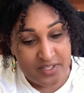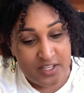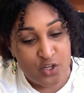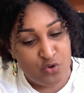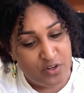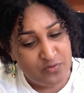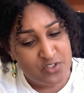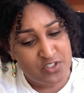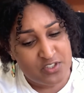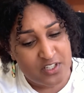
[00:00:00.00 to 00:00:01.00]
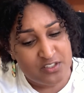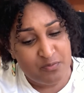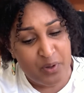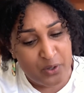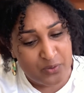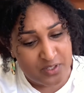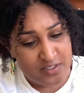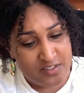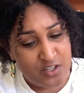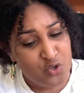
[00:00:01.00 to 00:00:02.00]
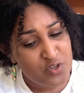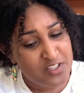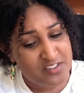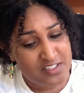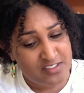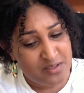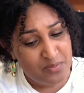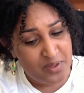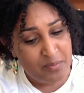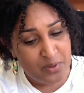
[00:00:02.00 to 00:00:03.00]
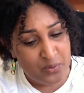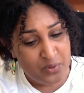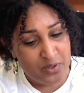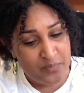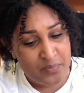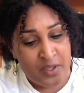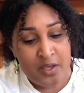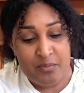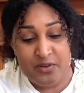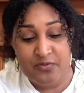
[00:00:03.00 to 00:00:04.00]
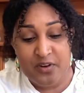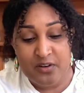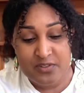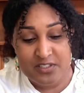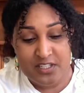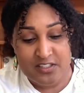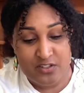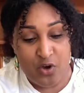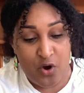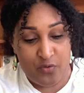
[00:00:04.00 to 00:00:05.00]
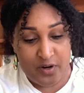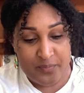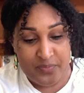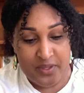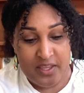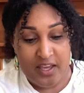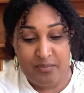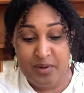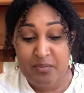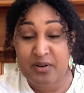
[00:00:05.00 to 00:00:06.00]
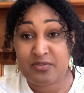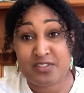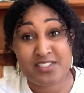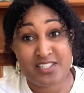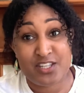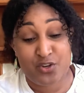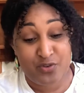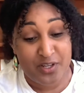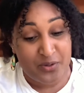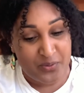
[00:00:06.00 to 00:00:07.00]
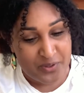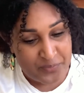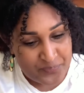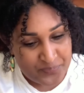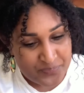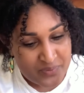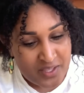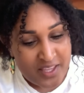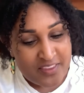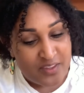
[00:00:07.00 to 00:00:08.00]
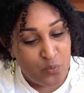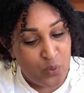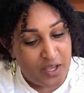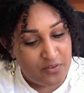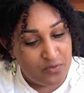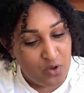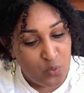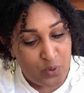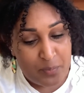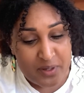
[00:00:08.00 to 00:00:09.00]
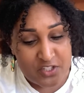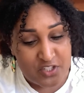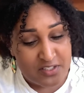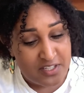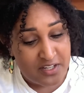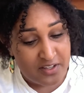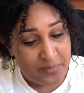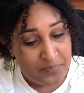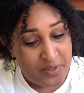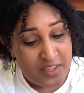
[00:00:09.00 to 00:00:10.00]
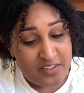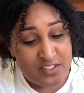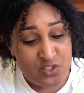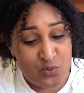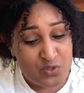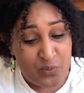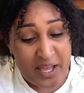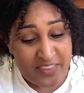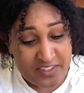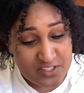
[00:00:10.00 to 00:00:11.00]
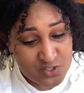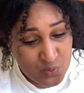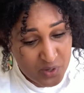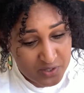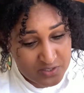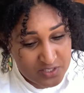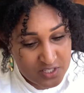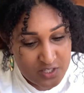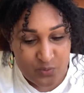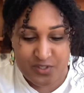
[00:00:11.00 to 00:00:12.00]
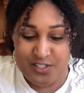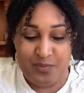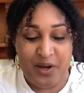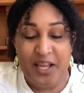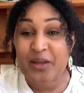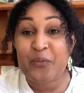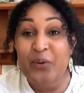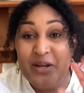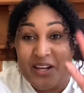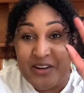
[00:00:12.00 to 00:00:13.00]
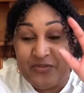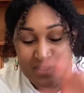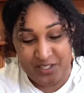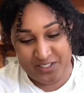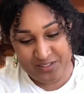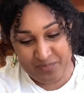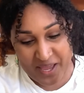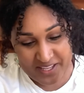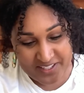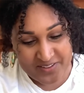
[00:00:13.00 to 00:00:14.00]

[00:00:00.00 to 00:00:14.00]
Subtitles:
Crayfish the size of ponies creak as they sip their milk. My father stares in horror at my mother's secret ilk. They wave long whiplash antennae, they squizzle and they squirt. We smile and waggle our fingers back,